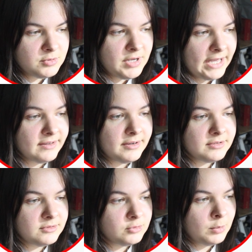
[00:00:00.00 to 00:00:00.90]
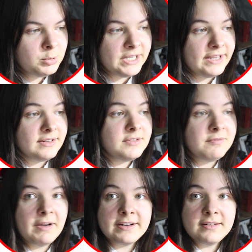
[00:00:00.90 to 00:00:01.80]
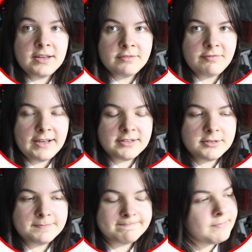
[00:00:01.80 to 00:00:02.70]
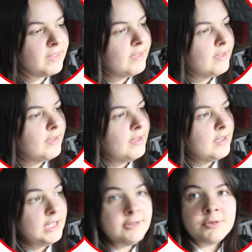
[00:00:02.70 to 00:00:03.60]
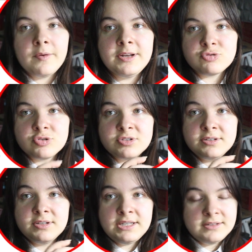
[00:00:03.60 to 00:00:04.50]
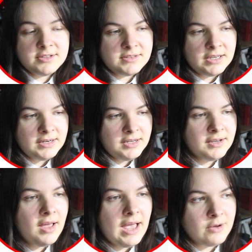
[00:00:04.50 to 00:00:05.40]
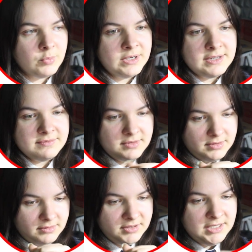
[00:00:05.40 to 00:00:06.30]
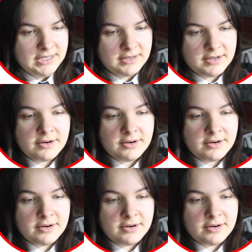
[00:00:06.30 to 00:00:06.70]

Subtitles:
together to obtain the final effect. If you are interested in this technique, I will leave the link